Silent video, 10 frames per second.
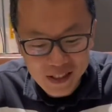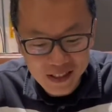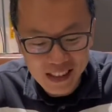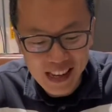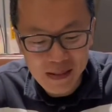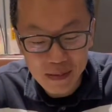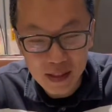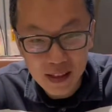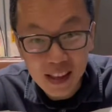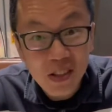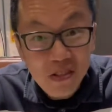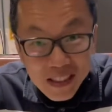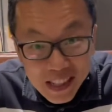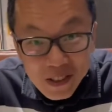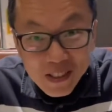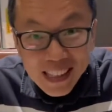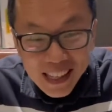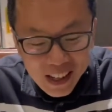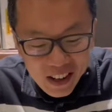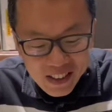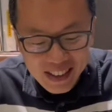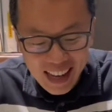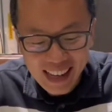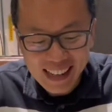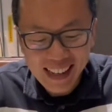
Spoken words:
clams. They're literally called that.